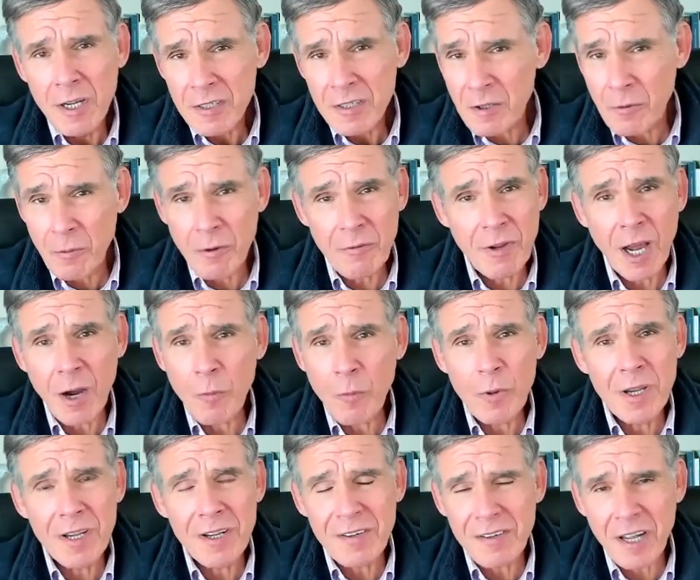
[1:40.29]
So we've got
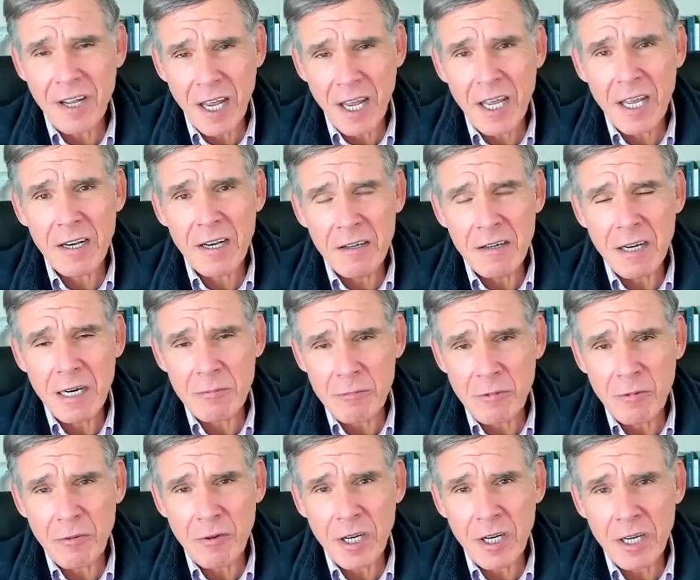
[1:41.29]
weeks ahead, I'm
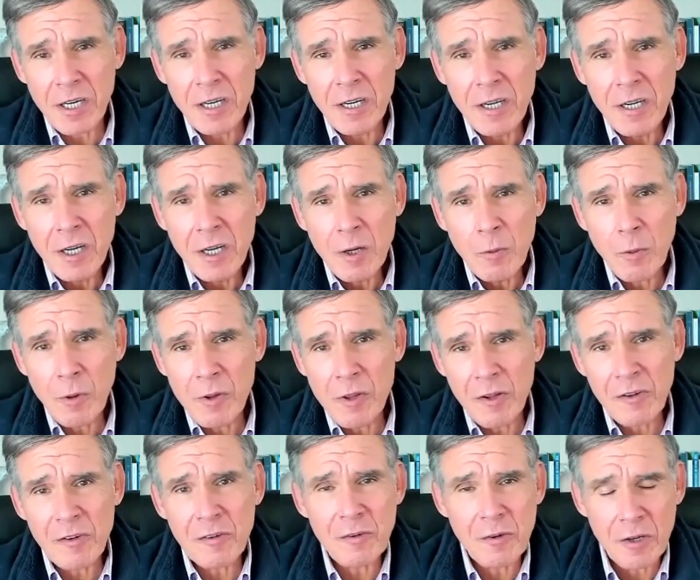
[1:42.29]
afraid, where
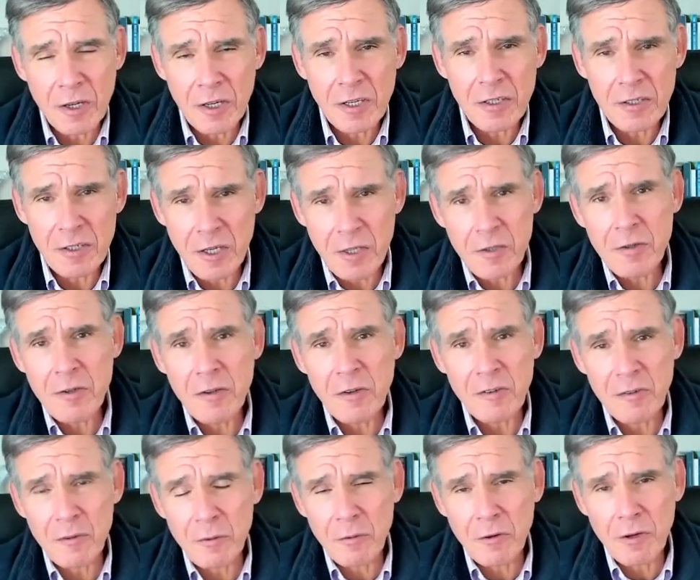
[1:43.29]
this is going to continue to
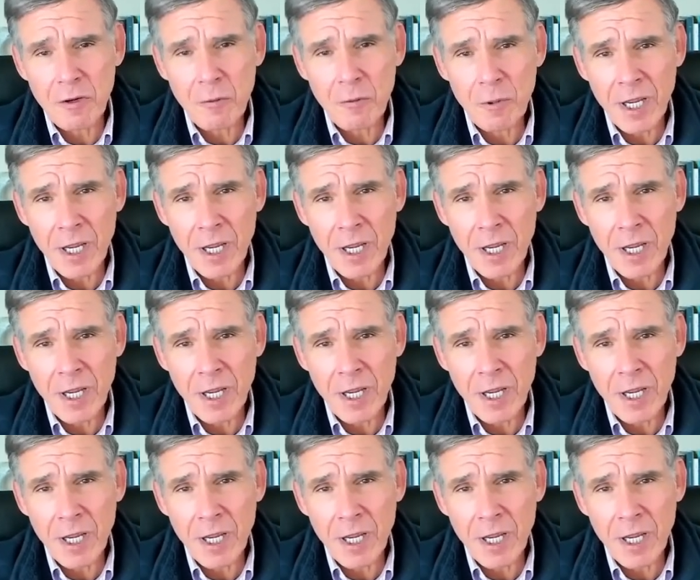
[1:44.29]
soar.